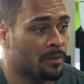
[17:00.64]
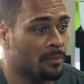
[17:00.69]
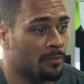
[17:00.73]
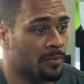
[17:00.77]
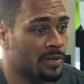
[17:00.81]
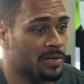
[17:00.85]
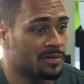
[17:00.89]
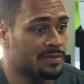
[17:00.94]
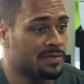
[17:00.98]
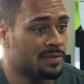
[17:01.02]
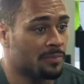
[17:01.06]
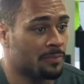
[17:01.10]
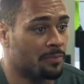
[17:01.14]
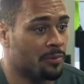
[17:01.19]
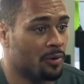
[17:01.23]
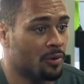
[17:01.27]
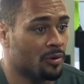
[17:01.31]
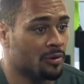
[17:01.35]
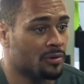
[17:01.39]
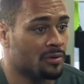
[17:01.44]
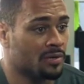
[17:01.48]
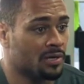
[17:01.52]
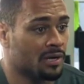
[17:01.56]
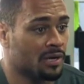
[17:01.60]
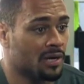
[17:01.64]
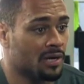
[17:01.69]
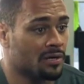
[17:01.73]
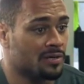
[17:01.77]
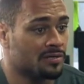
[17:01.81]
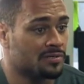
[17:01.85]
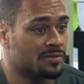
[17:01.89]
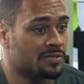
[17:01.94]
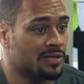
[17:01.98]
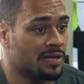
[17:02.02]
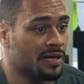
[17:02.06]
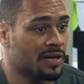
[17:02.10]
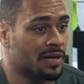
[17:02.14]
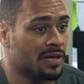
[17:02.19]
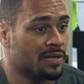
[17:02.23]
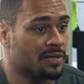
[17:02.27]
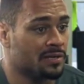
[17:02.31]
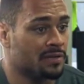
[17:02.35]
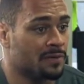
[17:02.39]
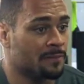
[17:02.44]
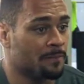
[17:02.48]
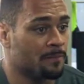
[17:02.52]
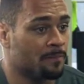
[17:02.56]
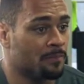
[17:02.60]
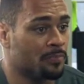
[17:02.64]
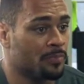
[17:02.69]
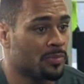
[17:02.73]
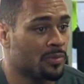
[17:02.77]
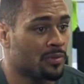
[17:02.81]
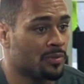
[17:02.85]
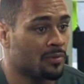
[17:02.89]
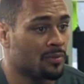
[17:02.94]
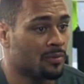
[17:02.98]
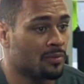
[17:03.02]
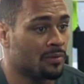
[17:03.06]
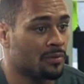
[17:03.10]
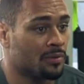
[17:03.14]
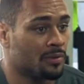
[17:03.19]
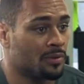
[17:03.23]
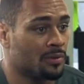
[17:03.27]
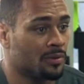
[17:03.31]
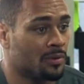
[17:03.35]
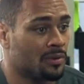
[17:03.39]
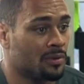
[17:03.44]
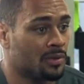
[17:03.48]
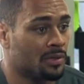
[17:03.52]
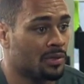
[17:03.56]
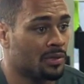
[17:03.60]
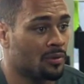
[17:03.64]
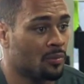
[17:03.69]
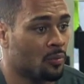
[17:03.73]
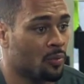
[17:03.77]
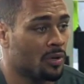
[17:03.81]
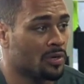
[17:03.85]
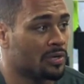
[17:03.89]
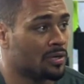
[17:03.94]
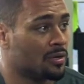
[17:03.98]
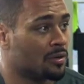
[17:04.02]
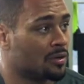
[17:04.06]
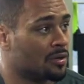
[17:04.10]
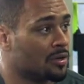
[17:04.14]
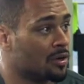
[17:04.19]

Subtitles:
But it's important to understand what your